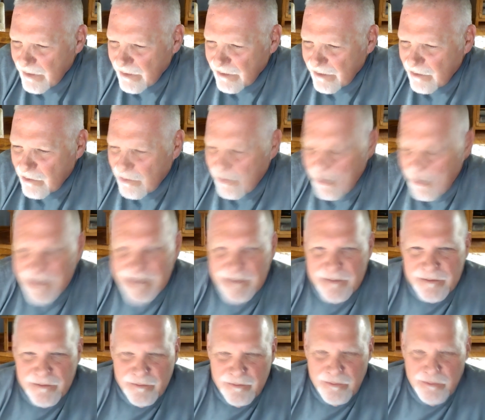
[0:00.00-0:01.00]

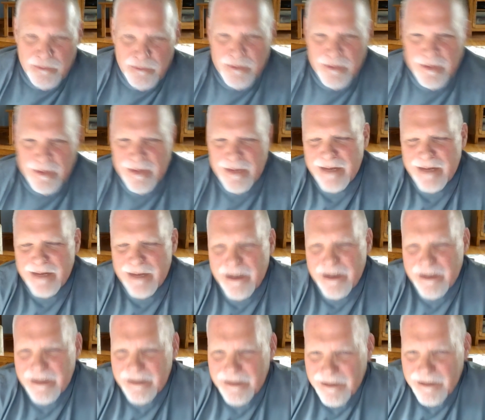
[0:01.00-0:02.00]
collectively with
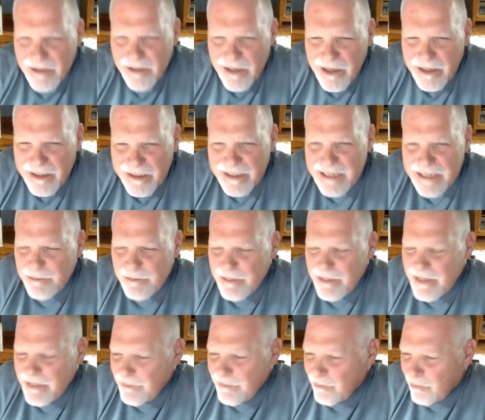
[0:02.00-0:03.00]
key
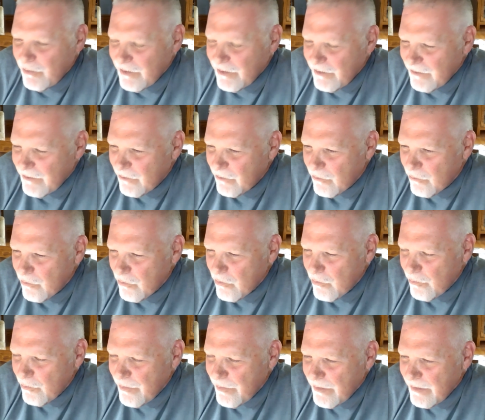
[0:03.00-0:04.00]
people in the group.